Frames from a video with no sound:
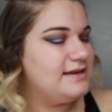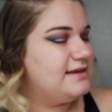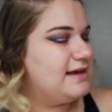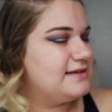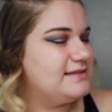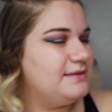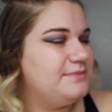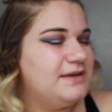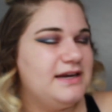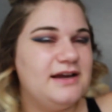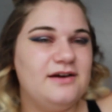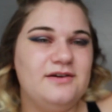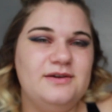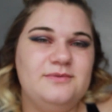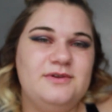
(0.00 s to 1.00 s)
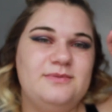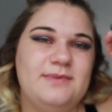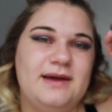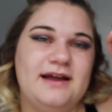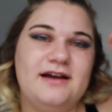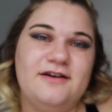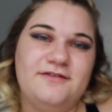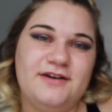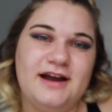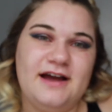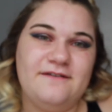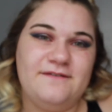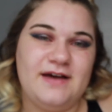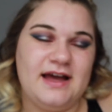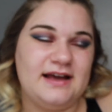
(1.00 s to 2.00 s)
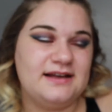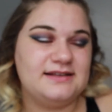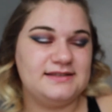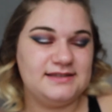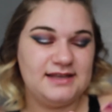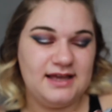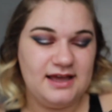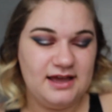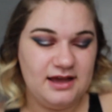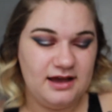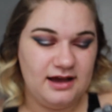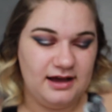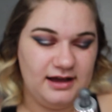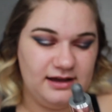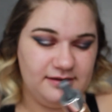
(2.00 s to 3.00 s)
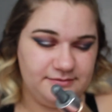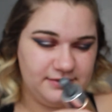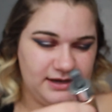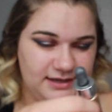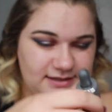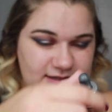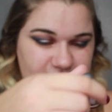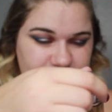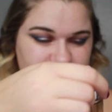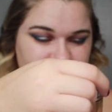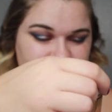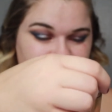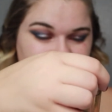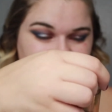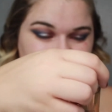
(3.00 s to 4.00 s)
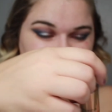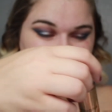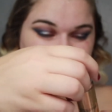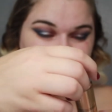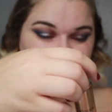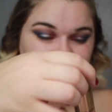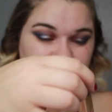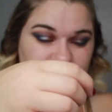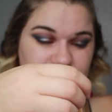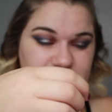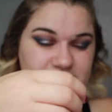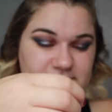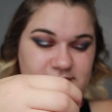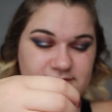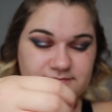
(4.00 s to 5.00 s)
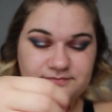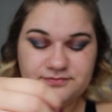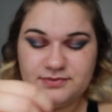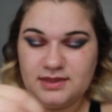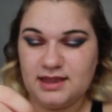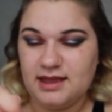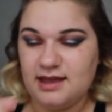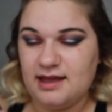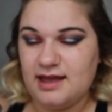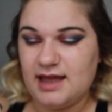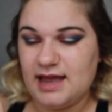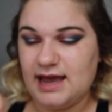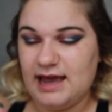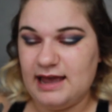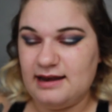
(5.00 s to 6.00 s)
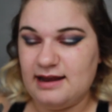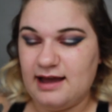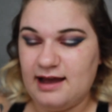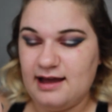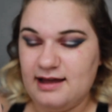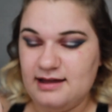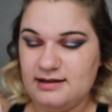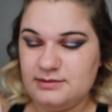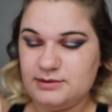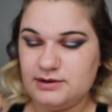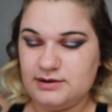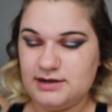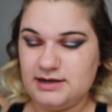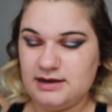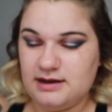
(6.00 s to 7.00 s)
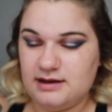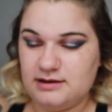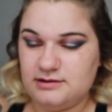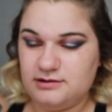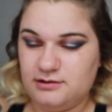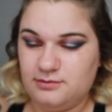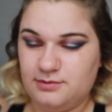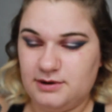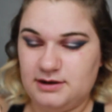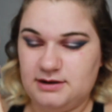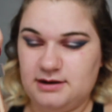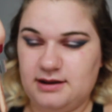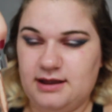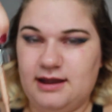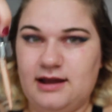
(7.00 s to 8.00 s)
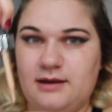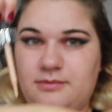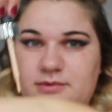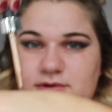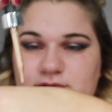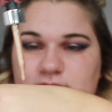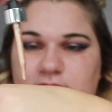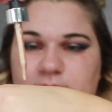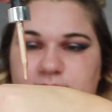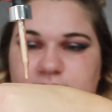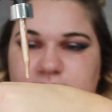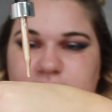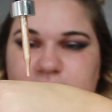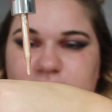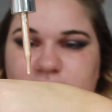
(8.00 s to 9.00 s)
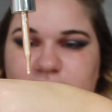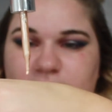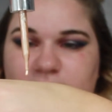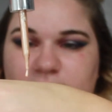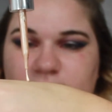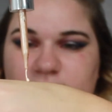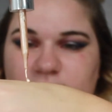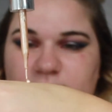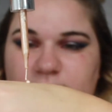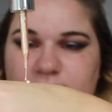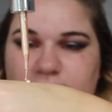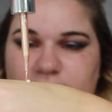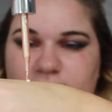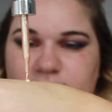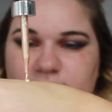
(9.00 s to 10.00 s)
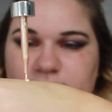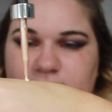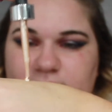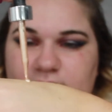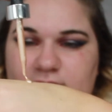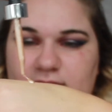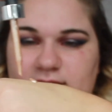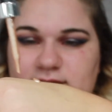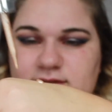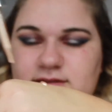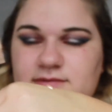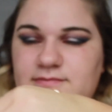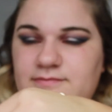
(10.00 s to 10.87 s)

Next, I'm gonna go in with my Cover FX Custom Enhancer Drops, And I am going to put a couple drops just right on the back of my hand.